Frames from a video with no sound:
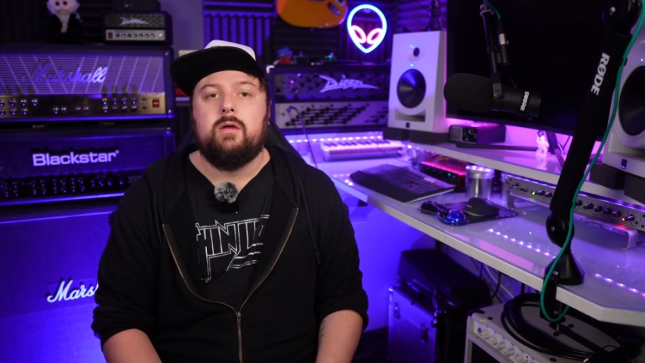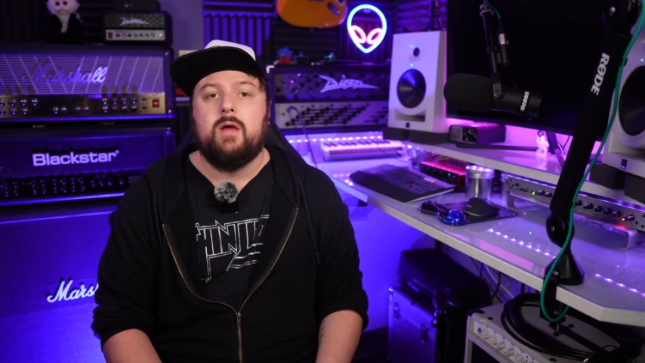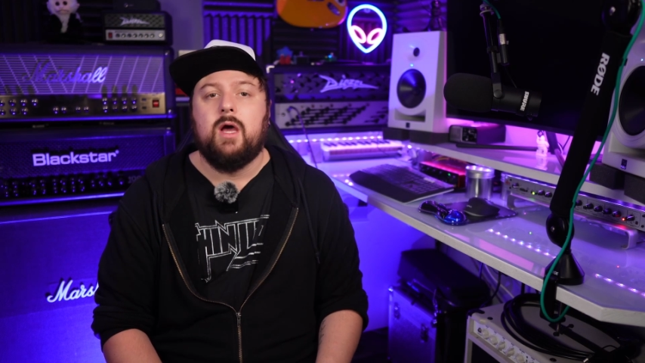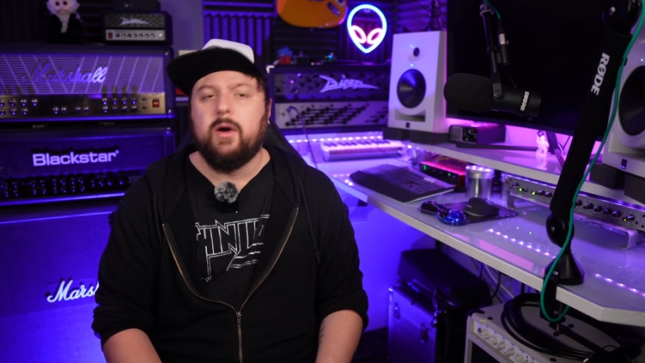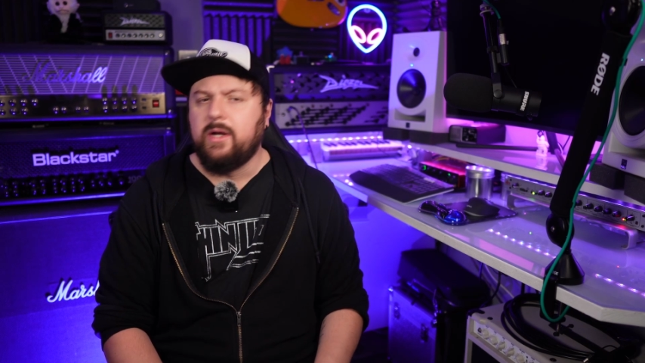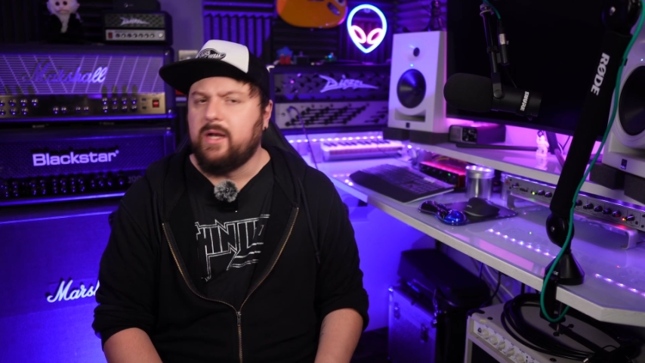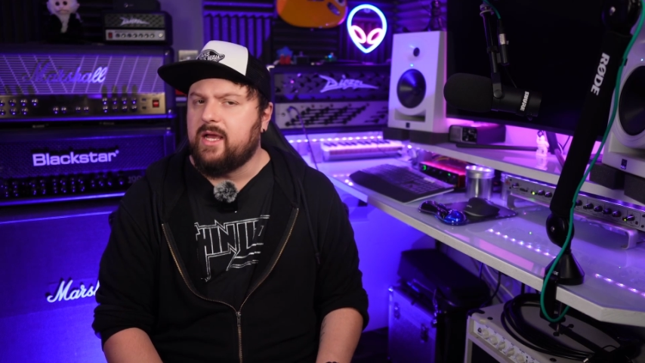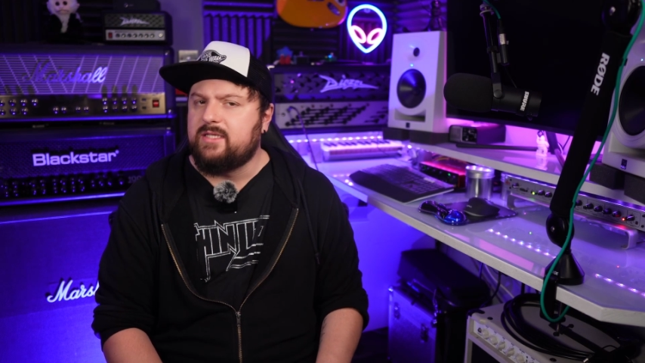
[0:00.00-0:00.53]

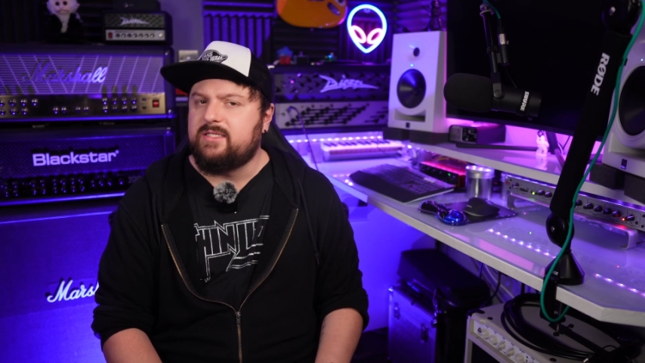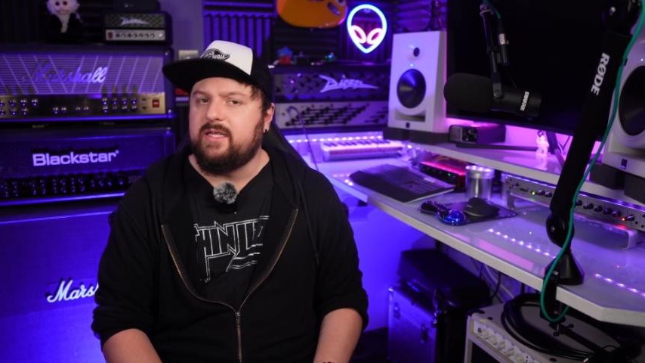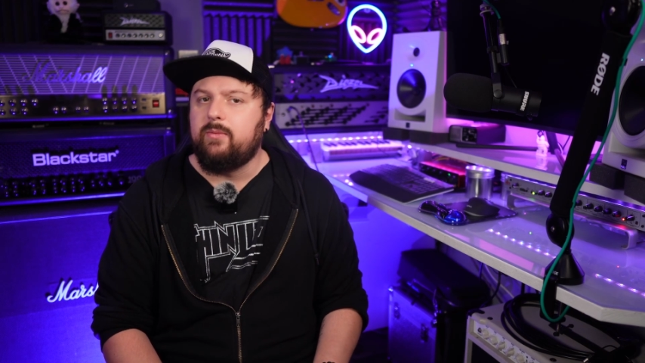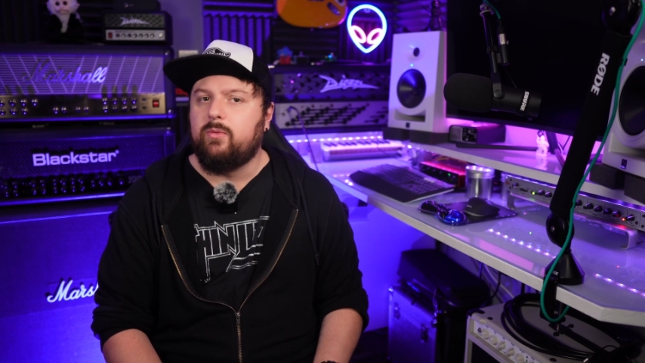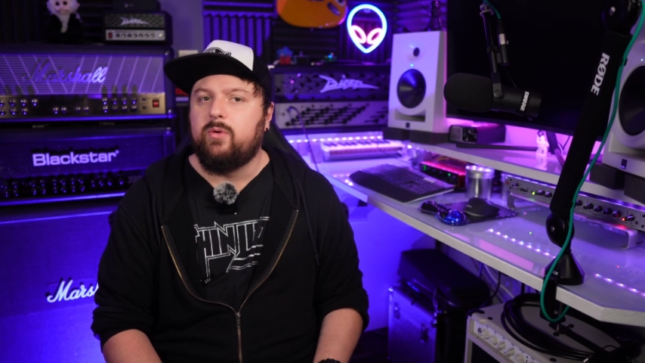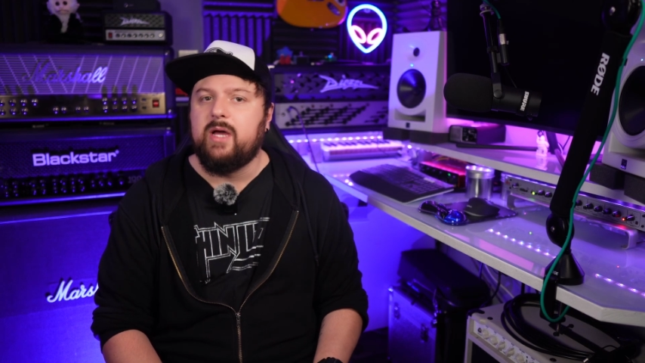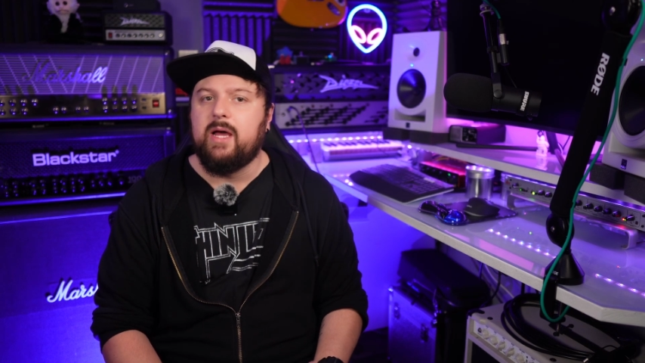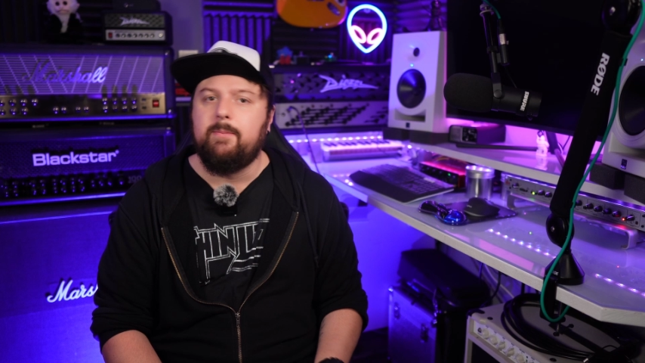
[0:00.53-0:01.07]
And lastly,
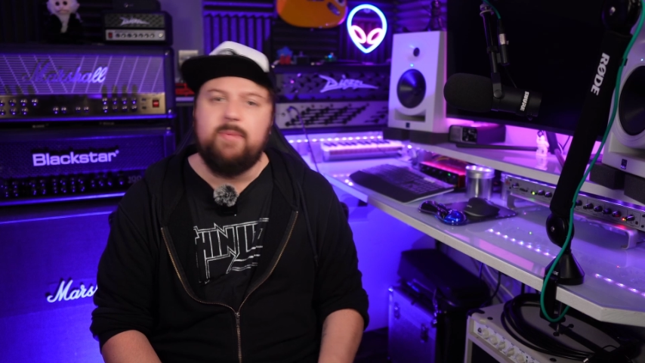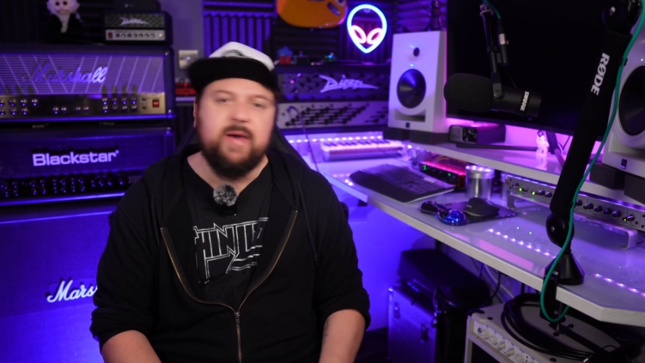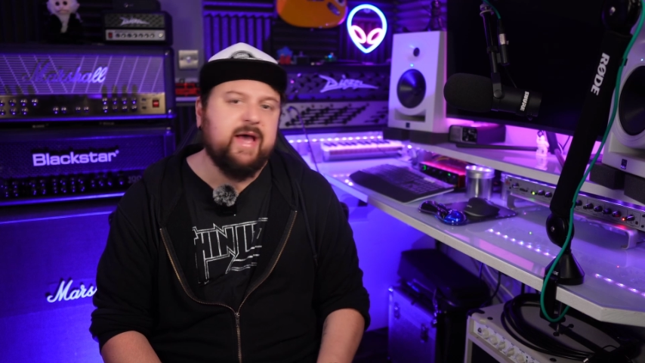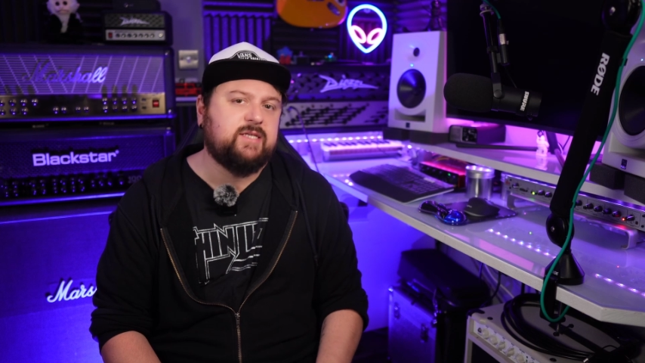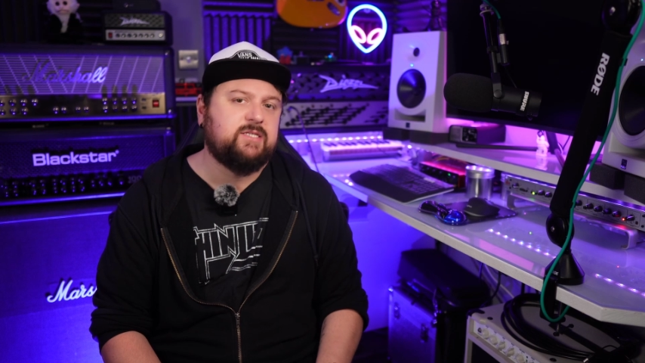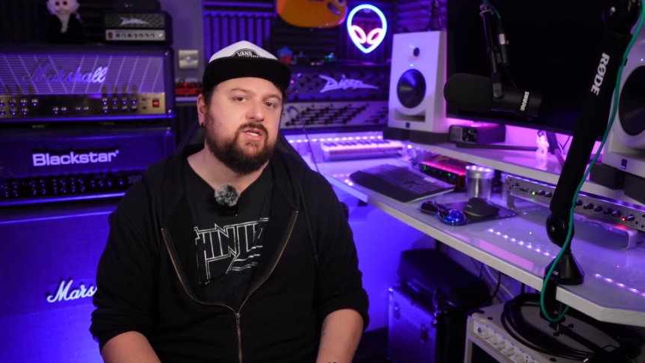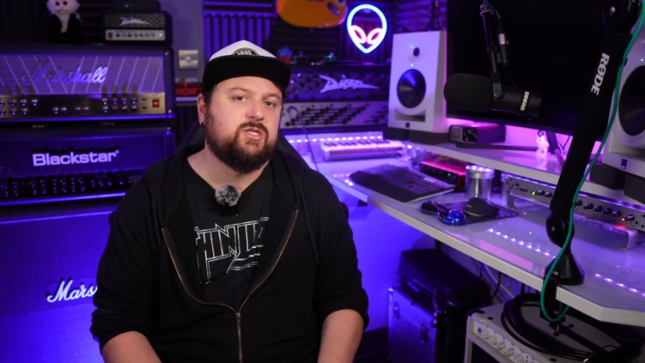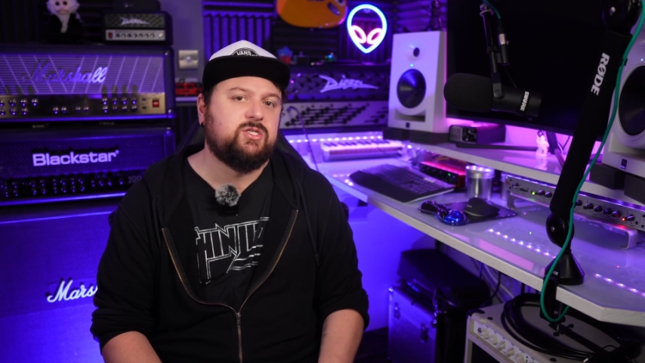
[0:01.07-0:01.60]
we'll come
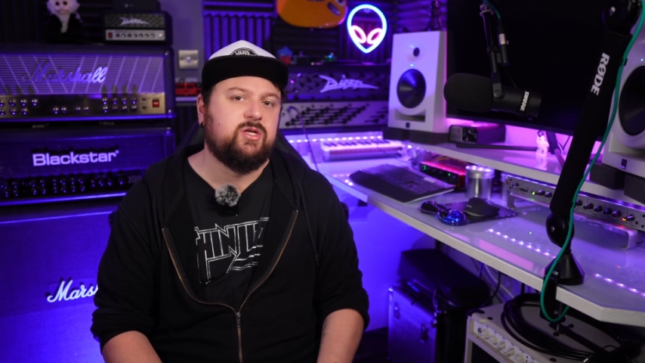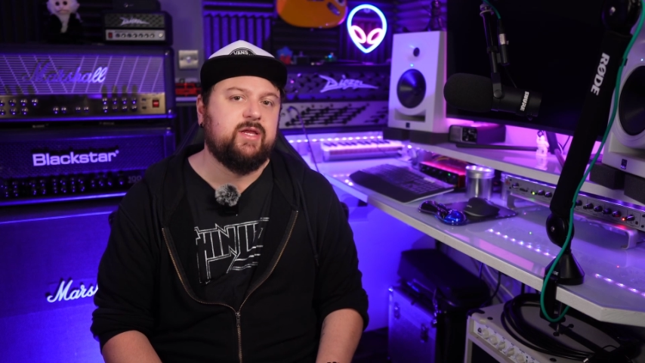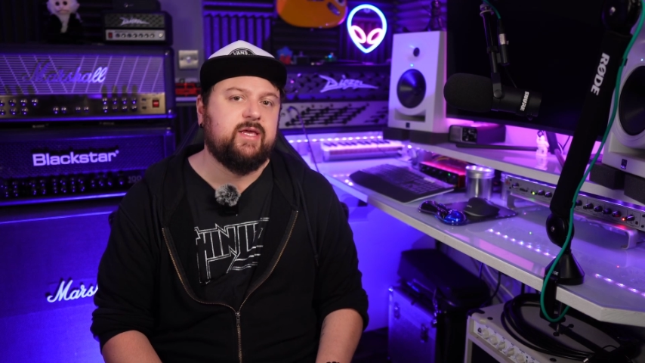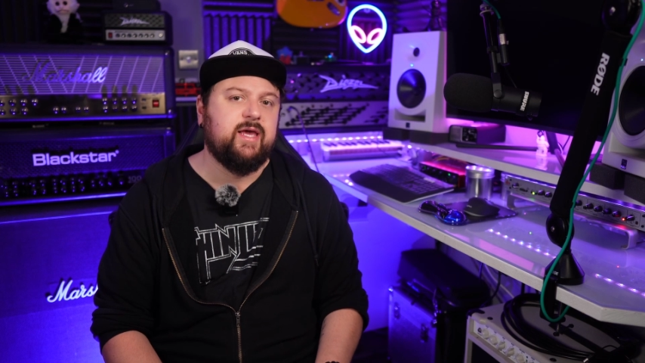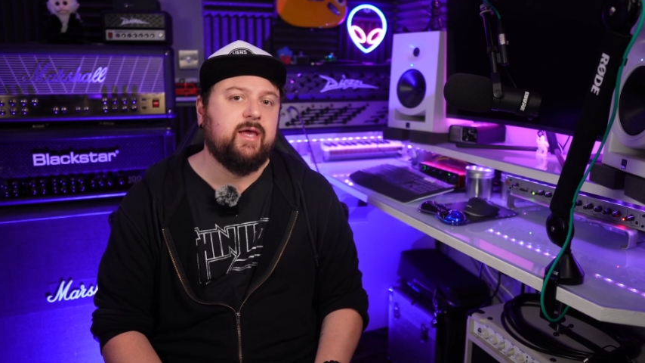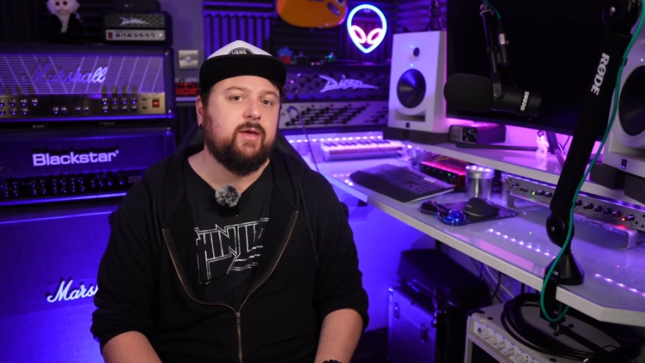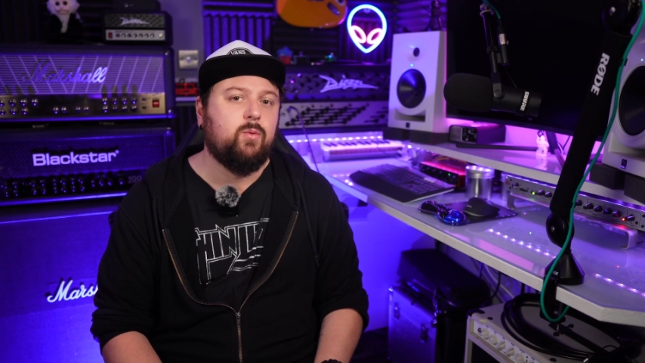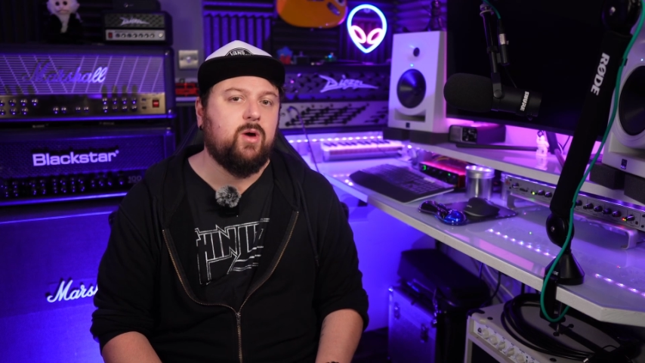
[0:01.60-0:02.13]
back to the
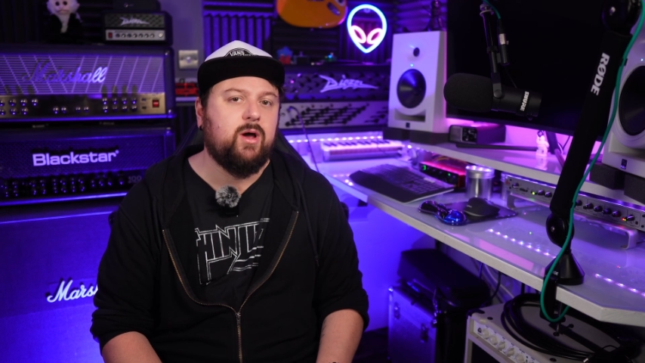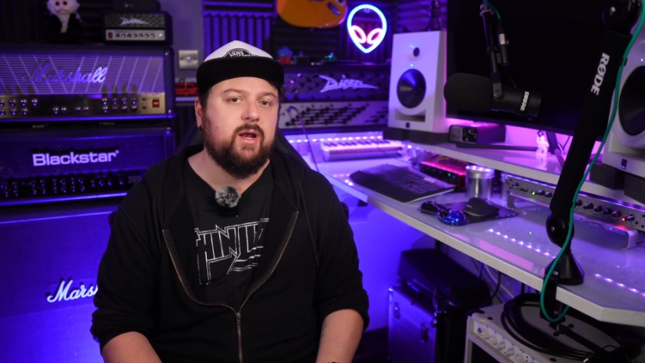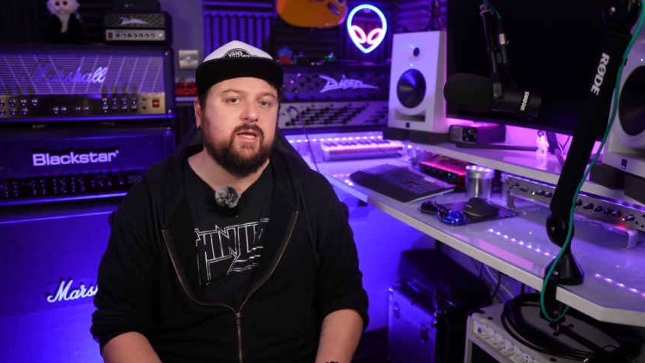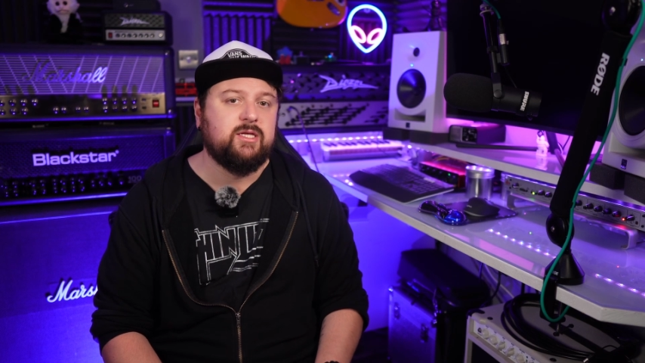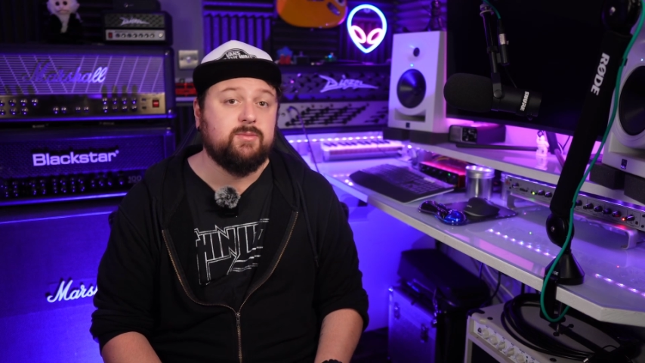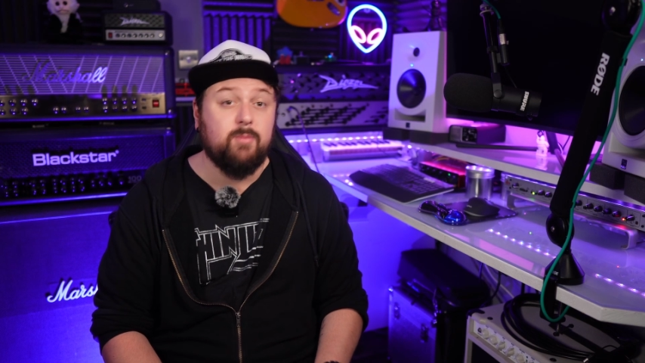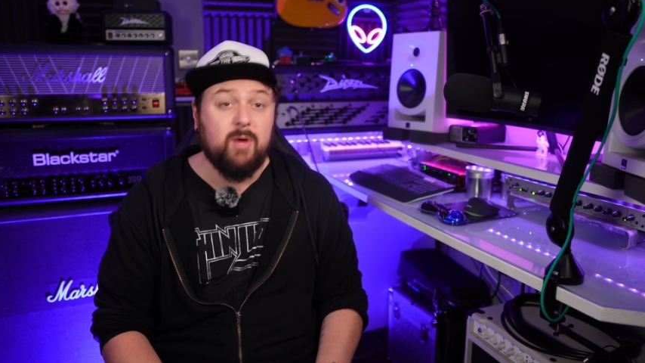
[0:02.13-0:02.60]
Sonicake wireless